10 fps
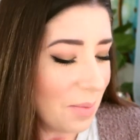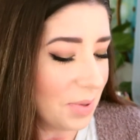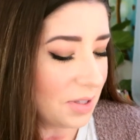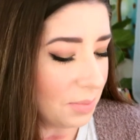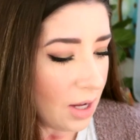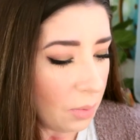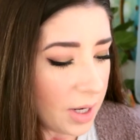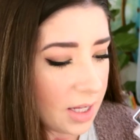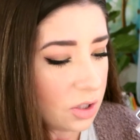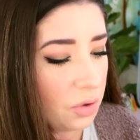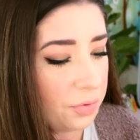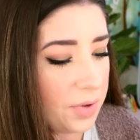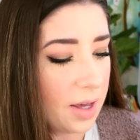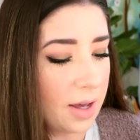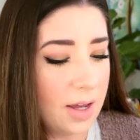But something I want to get
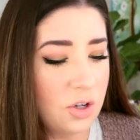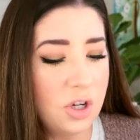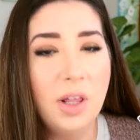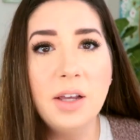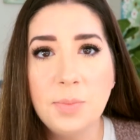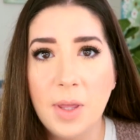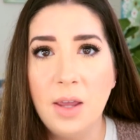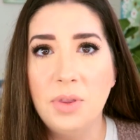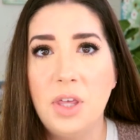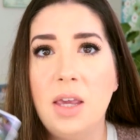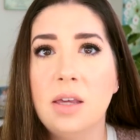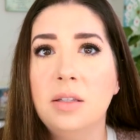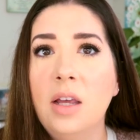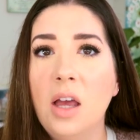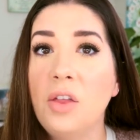Sophia, and she likes playing with
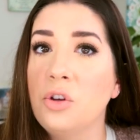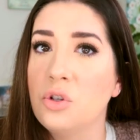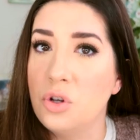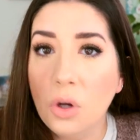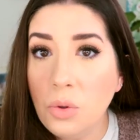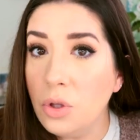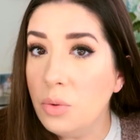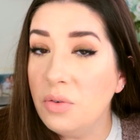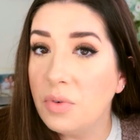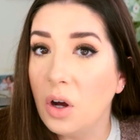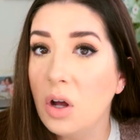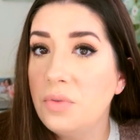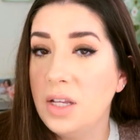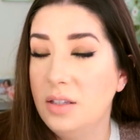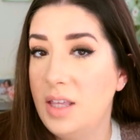these, and there's no glue
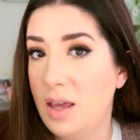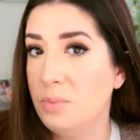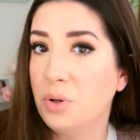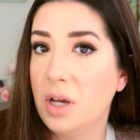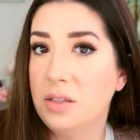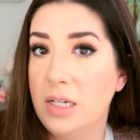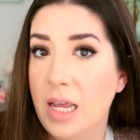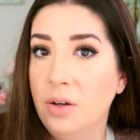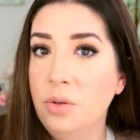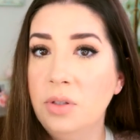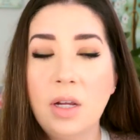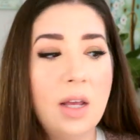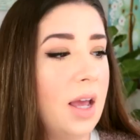involved, is the impressed nails.